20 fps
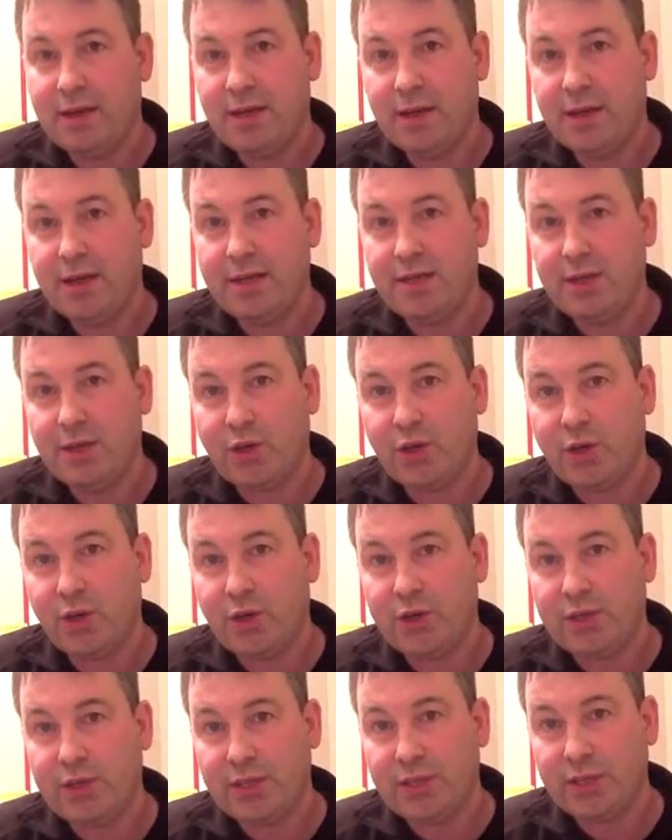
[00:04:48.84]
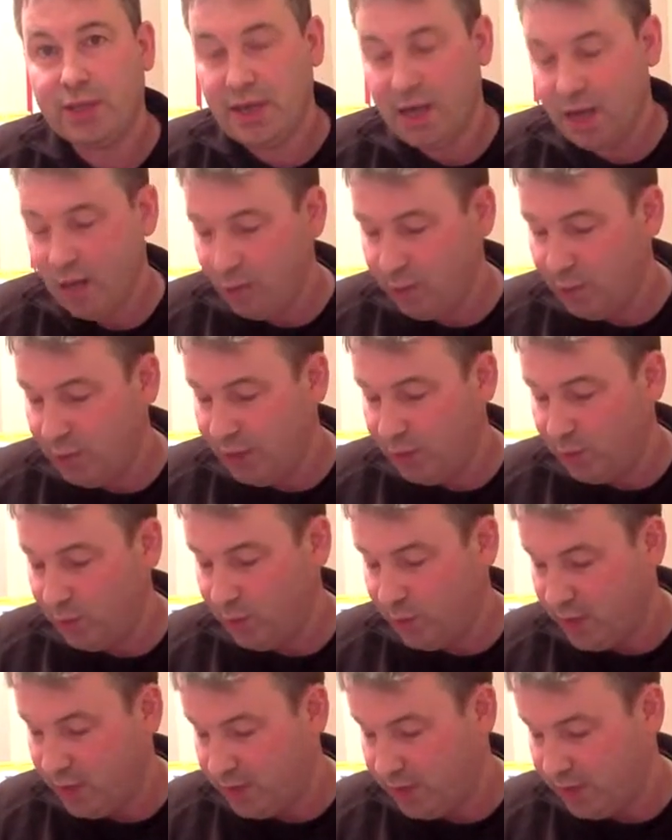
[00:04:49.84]
is a chord that's in harmony
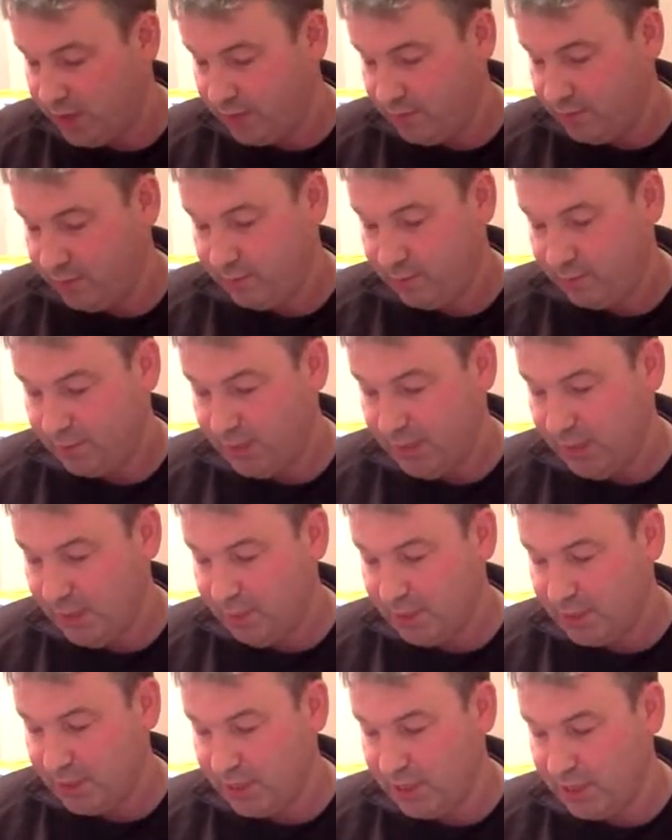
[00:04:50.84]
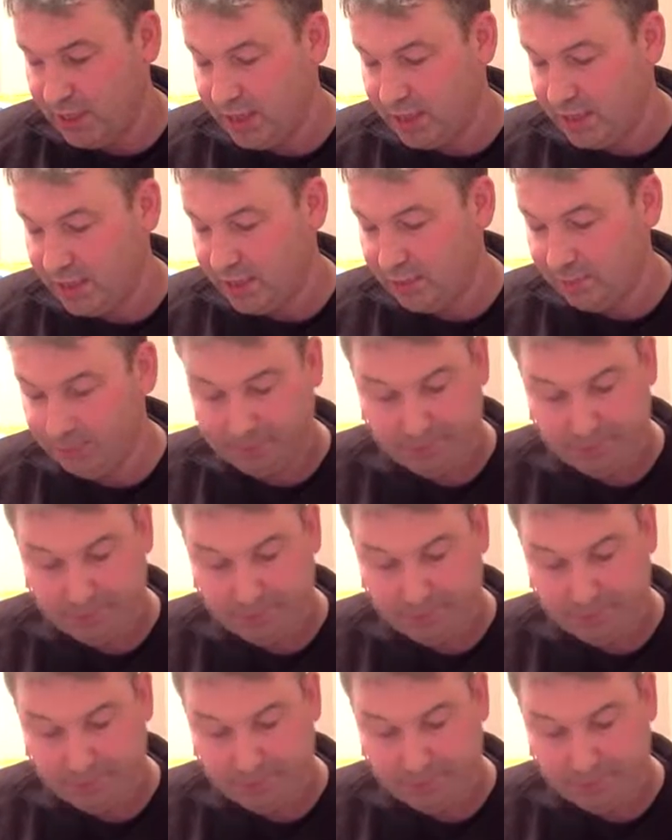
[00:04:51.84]
with E Mixolydian.